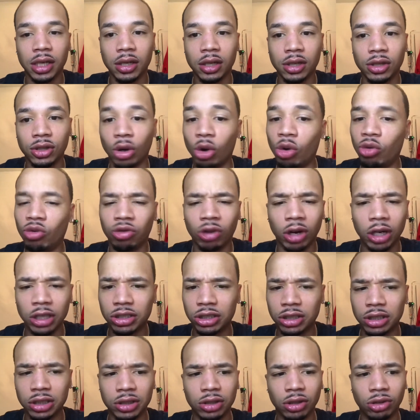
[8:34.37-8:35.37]
Don't rush
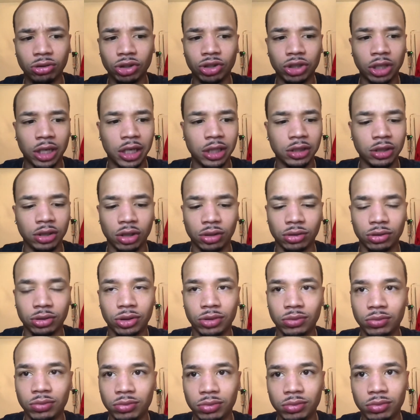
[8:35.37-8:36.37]
it. Don't try, you know,
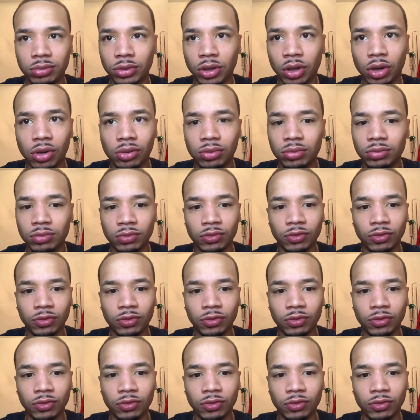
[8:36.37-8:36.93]
don't